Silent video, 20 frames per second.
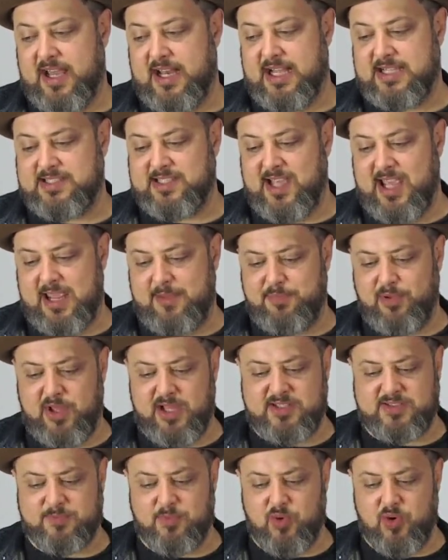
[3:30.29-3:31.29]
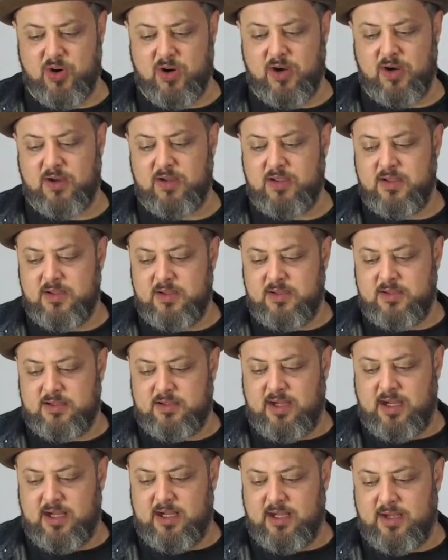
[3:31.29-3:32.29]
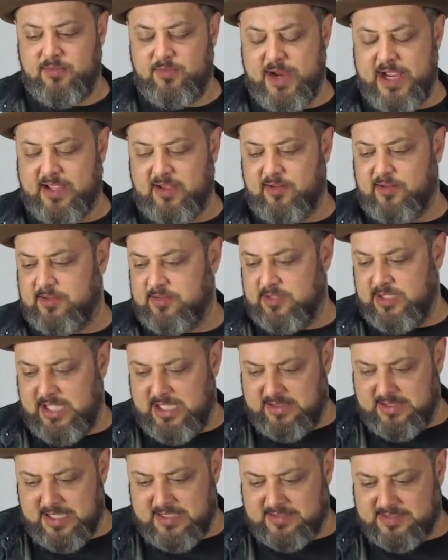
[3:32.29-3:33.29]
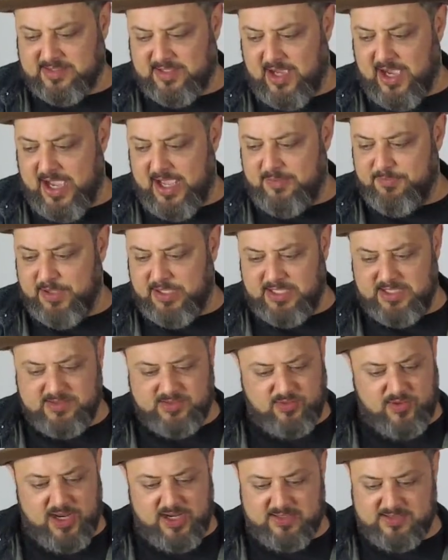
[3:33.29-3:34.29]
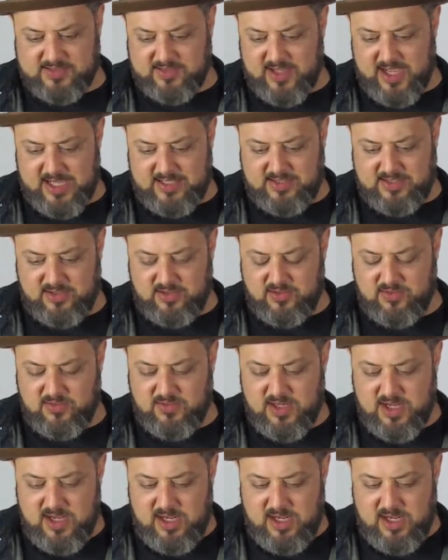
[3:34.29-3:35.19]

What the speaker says: I'd say he plays more regular lead than slide, but he's great at slide too.